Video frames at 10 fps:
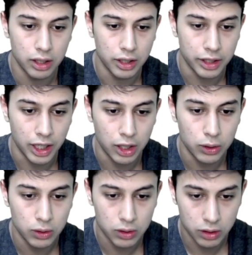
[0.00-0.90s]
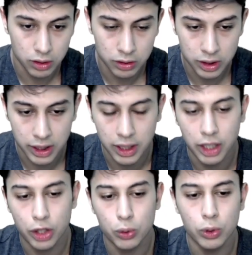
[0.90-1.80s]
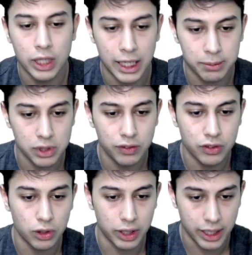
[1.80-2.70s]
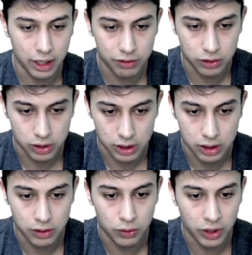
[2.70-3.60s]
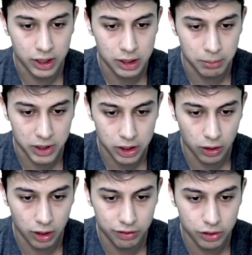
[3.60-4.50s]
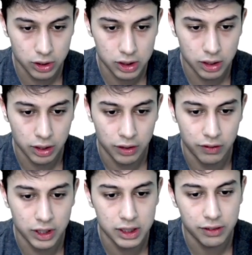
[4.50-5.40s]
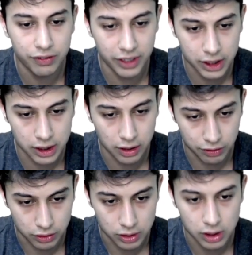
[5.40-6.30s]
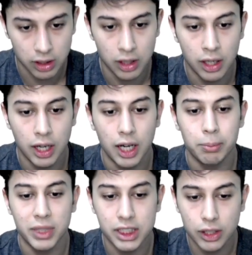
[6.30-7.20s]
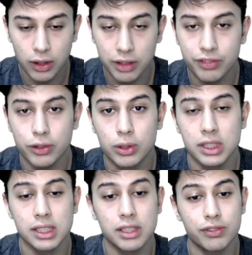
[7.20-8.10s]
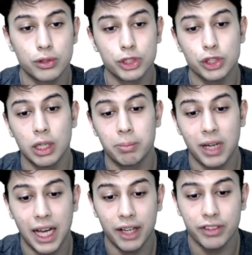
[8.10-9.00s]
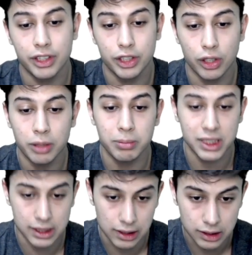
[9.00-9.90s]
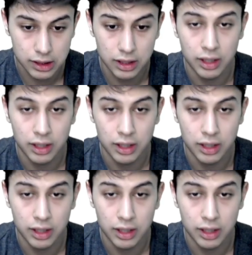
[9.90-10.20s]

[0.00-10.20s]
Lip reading: Now there are two types of contact forces. One is a muscular force, one is a frictional force. A muscular force is the force you apply with your muscles,